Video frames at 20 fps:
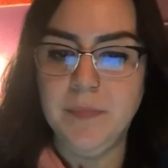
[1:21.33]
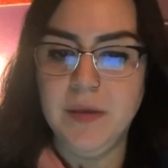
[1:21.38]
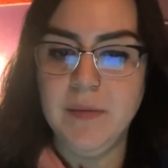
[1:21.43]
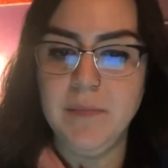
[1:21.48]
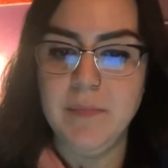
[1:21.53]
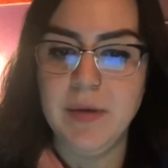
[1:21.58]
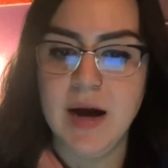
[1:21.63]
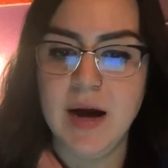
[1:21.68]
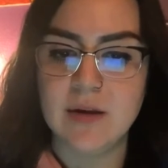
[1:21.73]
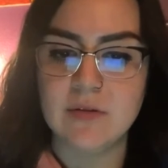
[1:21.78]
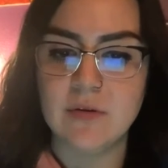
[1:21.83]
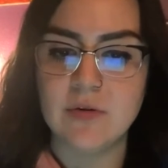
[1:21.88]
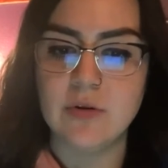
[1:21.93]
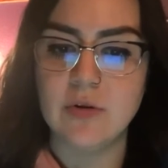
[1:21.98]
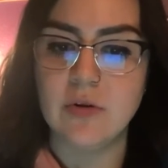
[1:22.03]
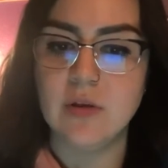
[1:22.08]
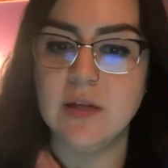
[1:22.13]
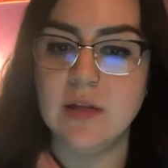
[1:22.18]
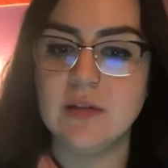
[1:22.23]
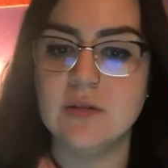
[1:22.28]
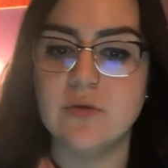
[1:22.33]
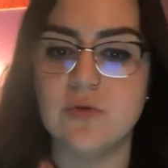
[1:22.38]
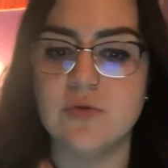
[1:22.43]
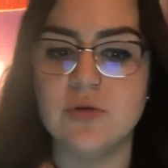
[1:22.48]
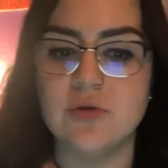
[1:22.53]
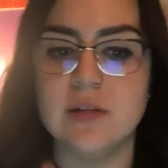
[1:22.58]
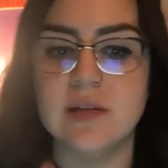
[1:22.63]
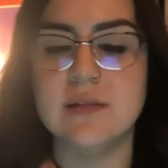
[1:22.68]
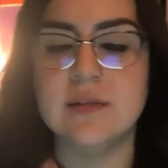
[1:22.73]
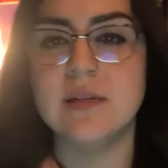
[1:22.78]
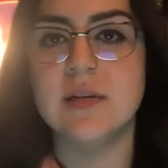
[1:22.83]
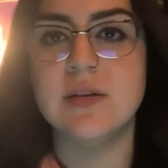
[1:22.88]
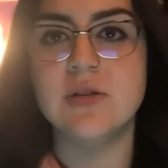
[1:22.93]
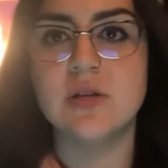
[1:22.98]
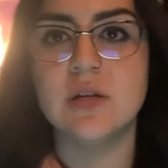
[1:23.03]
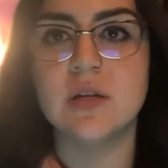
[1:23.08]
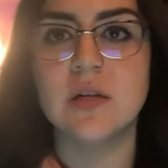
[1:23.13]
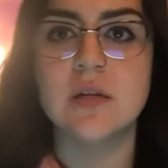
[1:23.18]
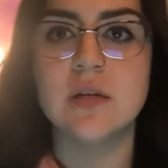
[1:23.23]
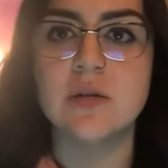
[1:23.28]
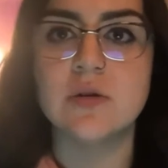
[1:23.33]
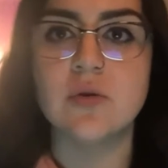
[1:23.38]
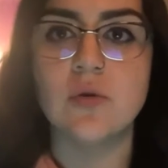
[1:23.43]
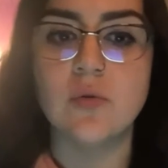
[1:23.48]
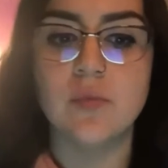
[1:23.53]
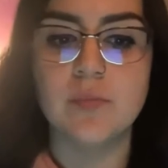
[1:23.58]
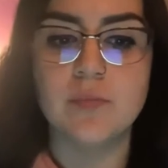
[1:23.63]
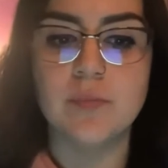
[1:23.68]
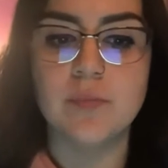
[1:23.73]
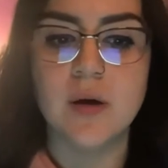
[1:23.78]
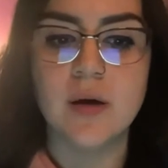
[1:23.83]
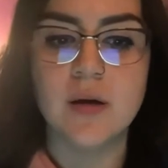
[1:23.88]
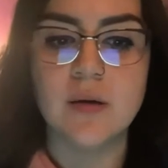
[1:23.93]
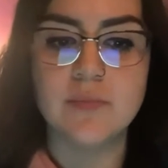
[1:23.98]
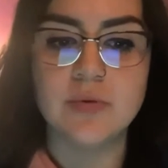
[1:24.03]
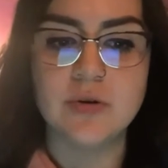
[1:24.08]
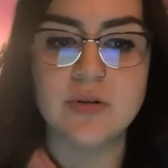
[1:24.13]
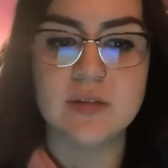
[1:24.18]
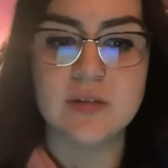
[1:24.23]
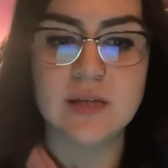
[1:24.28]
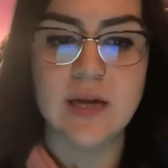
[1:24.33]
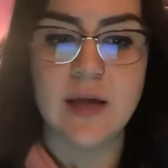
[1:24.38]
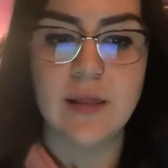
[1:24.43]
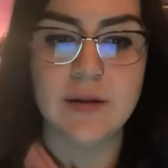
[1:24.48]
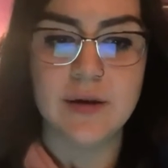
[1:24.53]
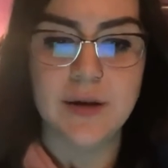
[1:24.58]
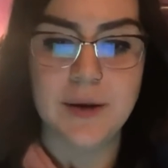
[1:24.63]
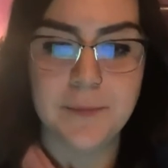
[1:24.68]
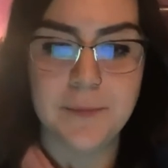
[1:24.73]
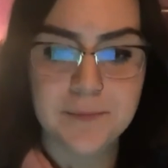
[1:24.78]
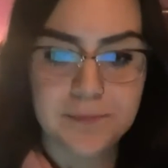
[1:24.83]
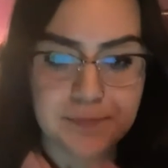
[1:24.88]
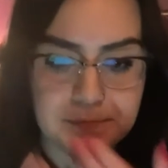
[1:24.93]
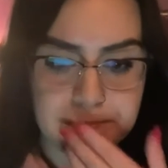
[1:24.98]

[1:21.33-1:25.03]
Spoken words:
impact on early socialization and adult personality.